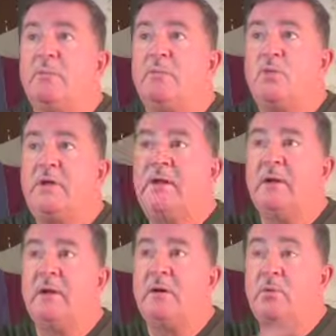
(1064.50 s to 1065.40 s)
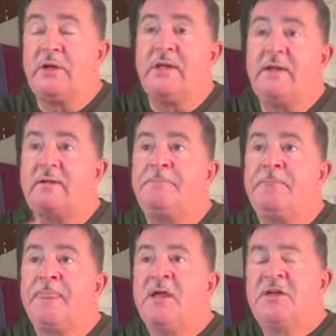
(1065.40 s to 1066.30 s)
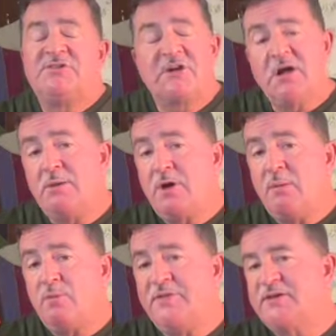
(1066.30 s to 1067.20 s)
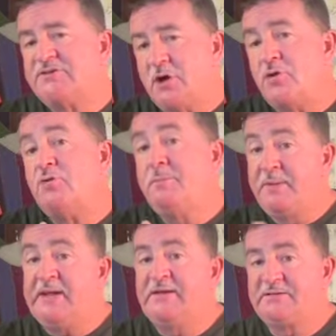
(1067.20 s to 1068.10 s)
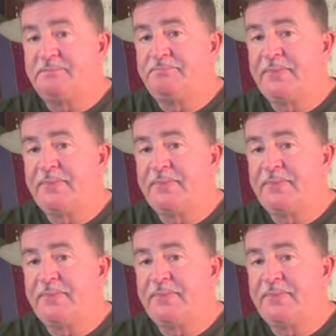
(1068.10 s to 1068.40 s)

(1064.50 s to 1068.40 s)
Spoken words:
week to come up with his own beat.